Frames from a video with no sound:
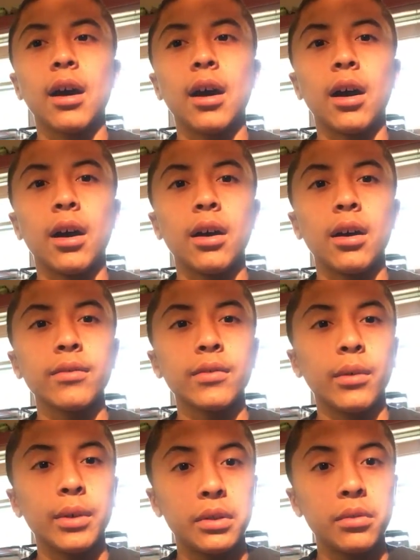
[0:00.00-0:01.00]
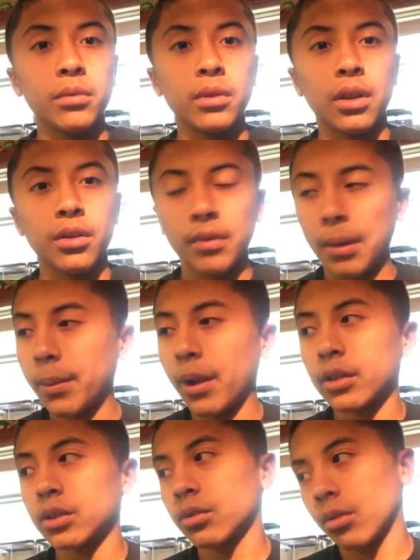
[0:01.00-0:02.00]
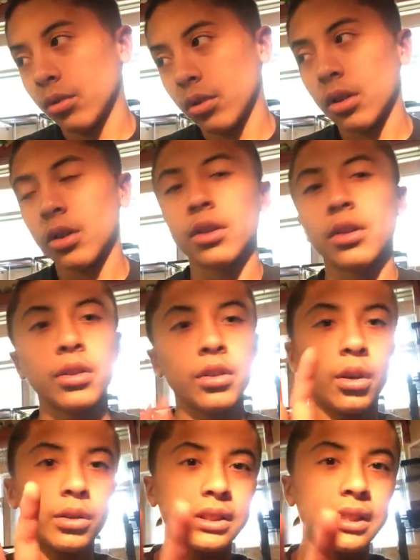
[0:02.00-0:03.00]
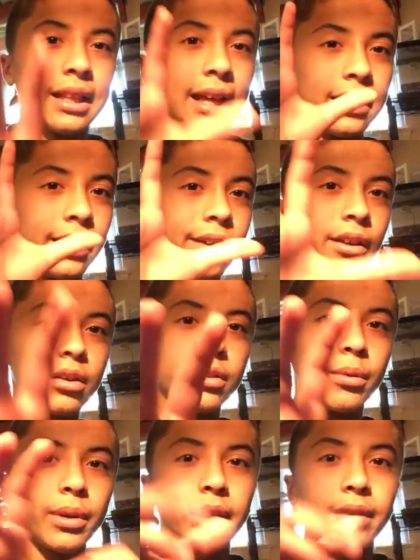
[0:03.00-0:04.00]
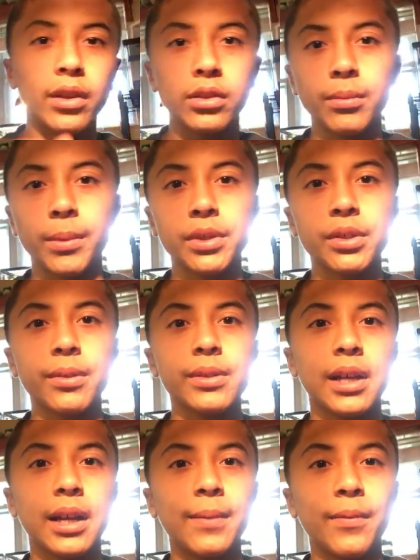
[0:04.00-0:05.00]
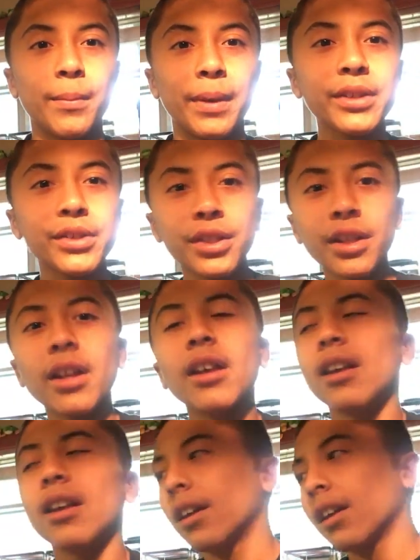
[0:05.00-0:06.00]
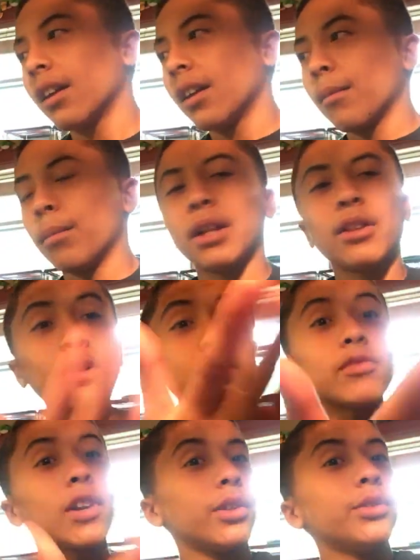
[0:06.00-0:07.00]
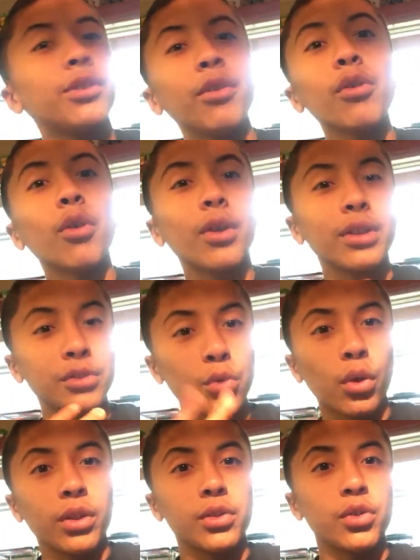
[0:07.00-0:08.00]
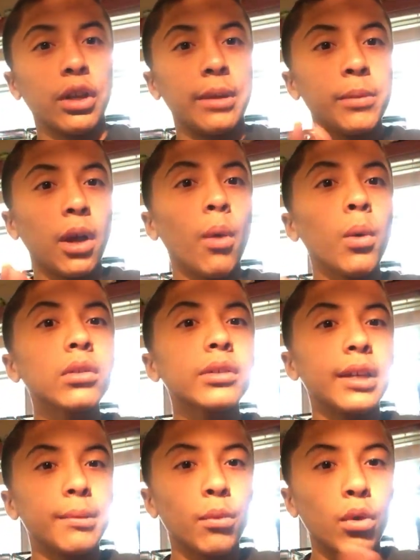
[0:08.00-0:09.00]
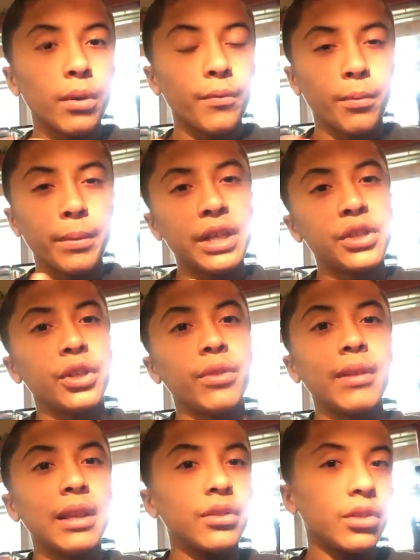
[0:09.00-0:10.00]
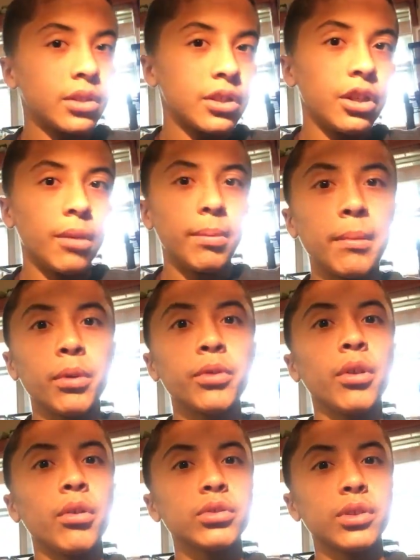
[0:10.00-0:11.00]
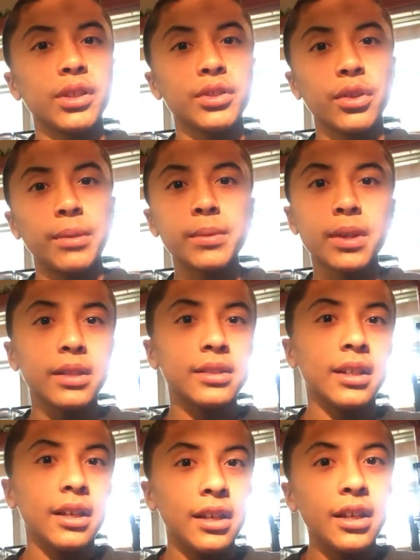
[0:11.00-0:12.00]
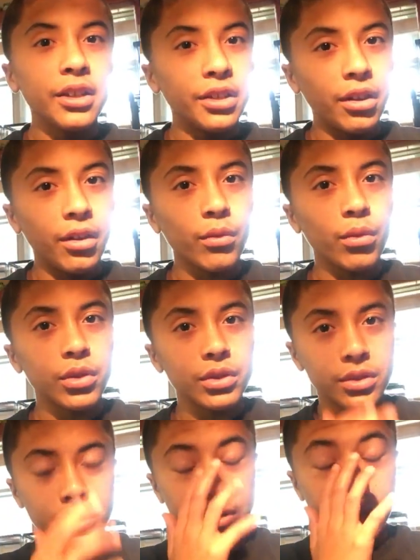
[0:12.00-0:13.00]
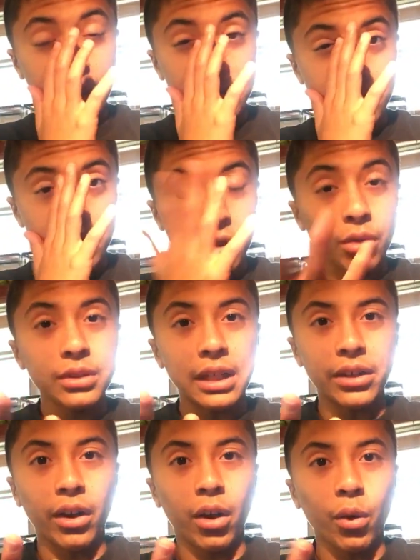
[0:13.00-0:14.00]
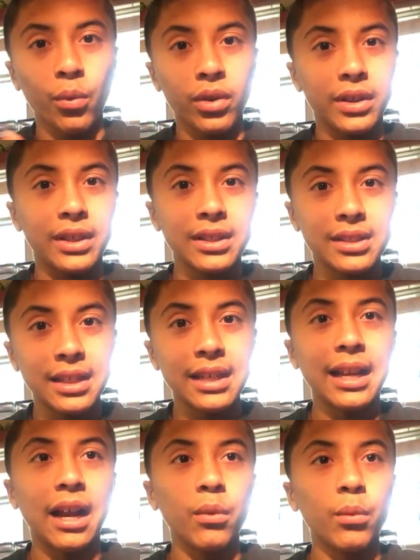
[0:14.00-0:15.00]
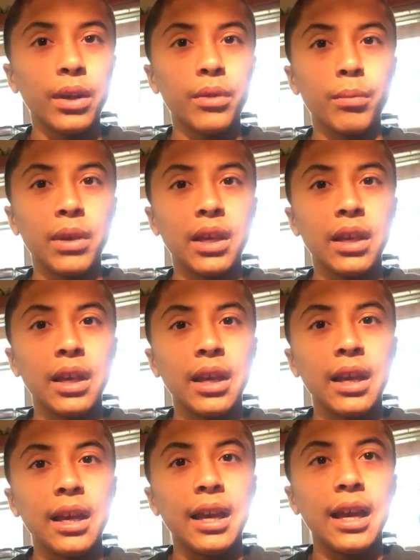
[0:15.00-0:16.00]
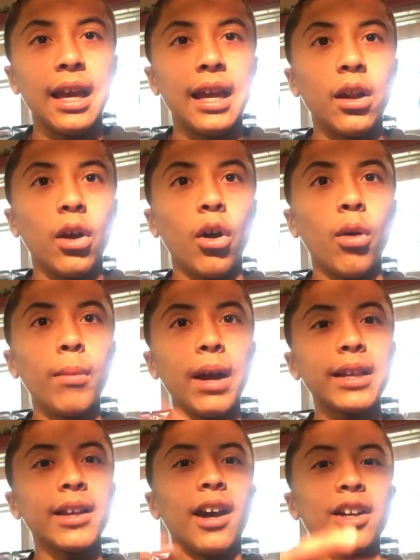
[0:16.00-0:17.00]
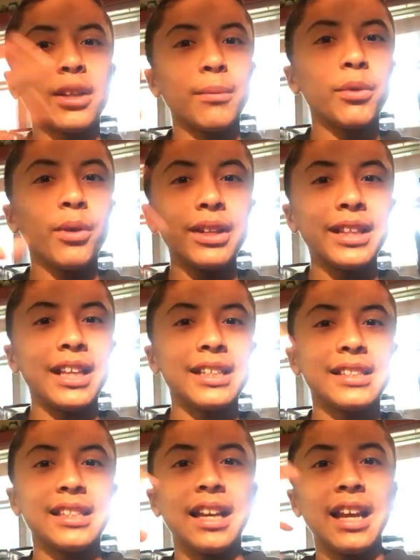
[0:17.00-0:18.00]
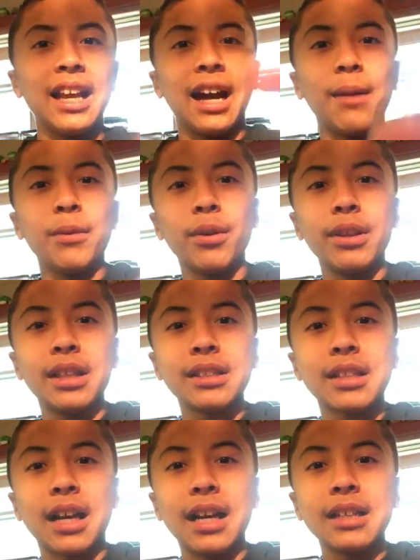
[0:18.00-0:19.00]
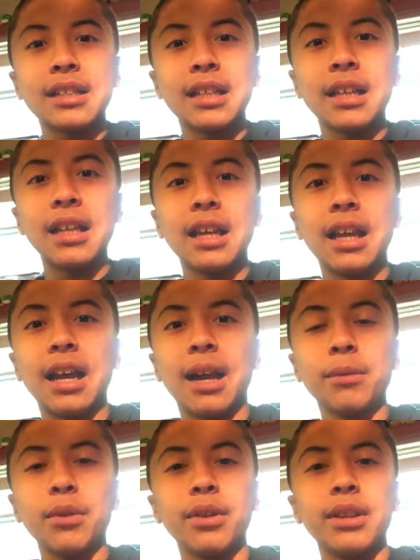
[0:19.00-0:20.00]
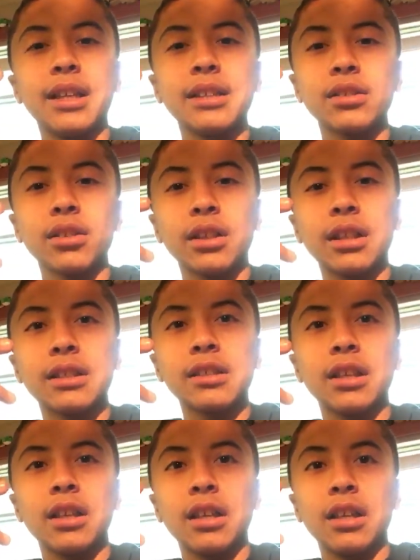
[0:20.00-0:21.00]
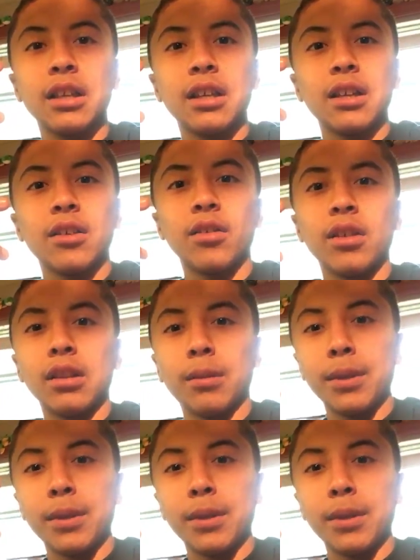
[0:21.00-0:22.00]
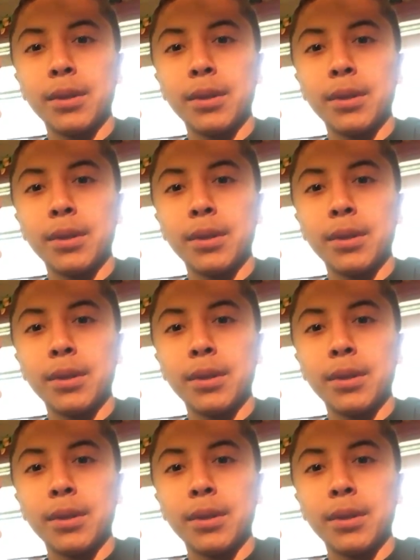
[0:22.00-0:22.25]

Uh, of going to another reptile store. Y'all see that later. Don't want to give y'all too much inside information. But those of y'all who do don't join the stream, y'all will get more information than just people who don't join the streams because you know of course that just shows that y'all are willing to sit down with me. And oh my gosh, I'm doing this. I'm doing this, guys. I'm doing this. Look at this. Hold on, let me just